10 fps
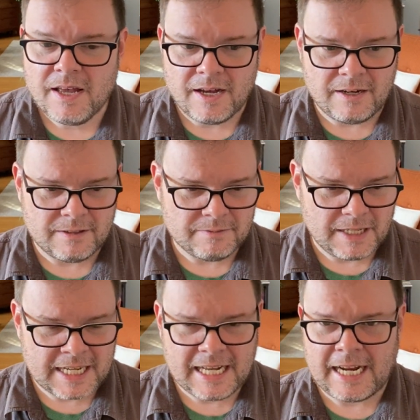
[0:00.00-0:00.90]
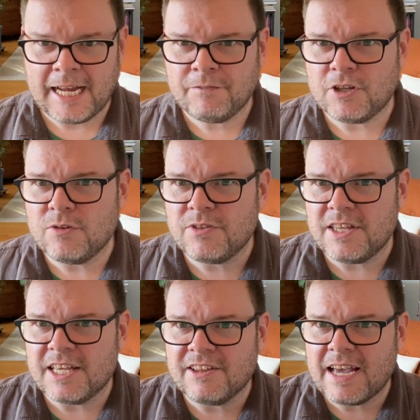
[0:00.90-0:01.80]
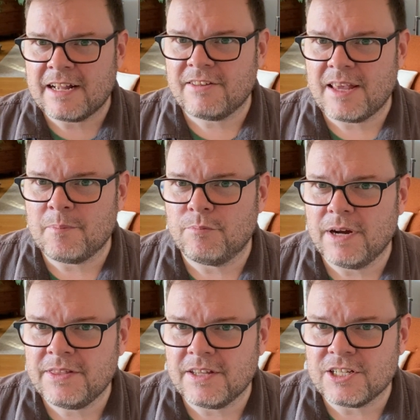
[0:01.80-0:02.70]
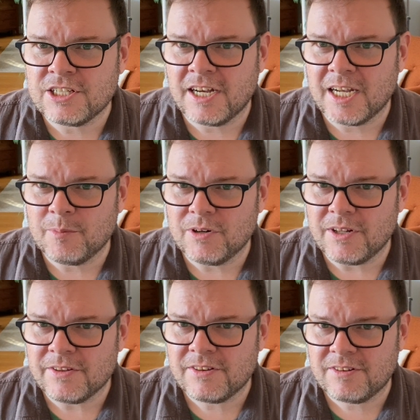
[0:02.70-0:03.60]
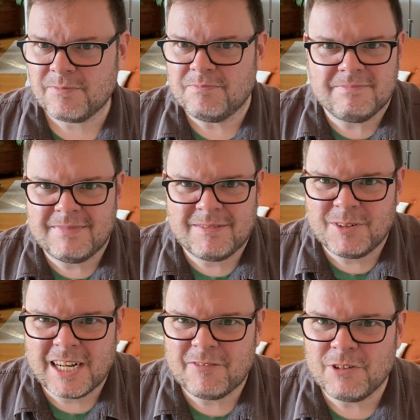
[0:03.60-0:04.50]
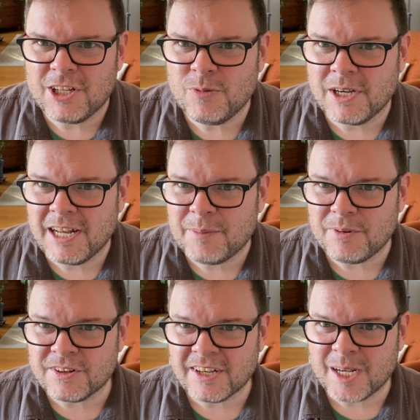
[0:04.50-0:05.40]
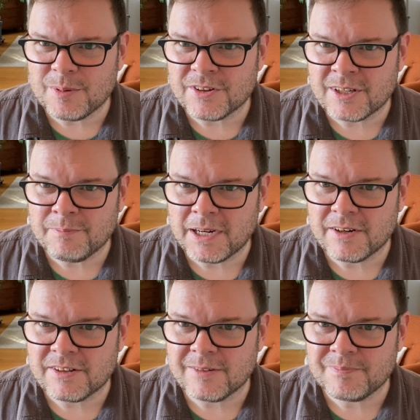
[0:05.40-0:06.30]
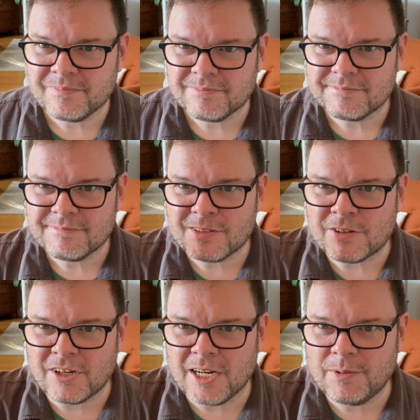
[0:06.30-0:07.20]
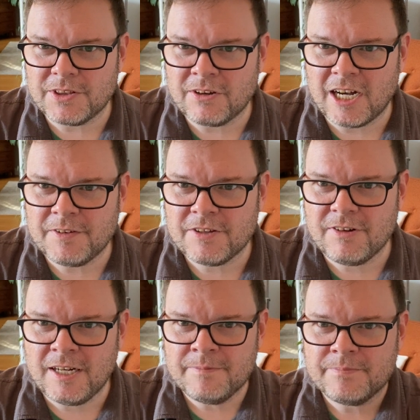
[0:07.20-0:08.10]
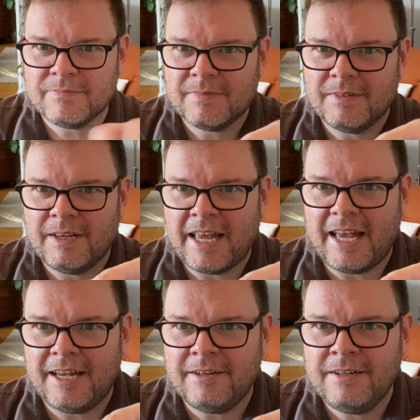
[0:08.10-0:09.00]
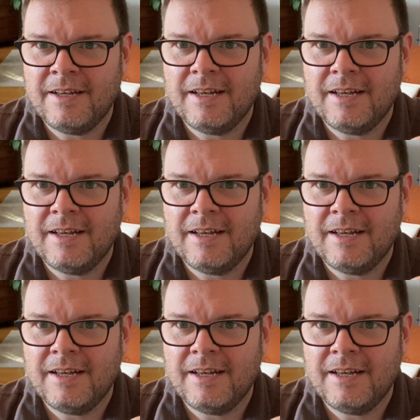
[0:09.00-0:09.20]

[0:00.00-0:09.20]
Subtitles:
Again, I have to use the exact same breath each time, or else we're not really doing an apples to apples comparison. So starting with the coffee straw, hand,